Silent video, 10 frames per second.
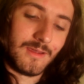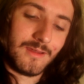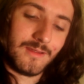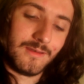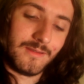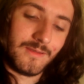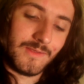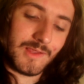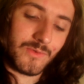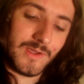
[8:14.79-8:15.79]
and
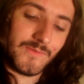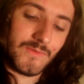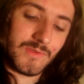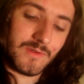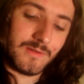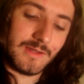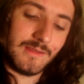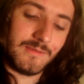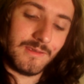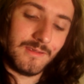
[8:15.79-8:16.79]
that's why I've never started
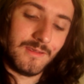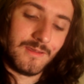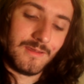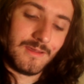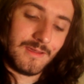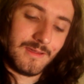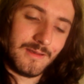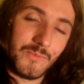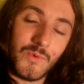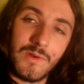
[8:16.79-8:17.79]
anything, and
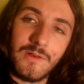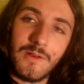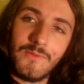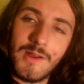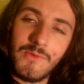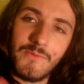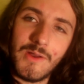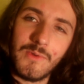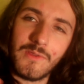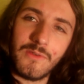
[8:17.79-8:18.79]
I'm going round and
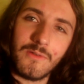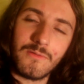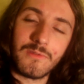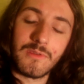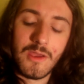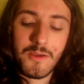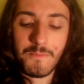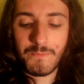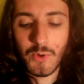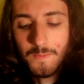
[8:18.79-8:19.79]
round in circles.
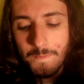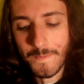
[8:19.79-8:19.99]
But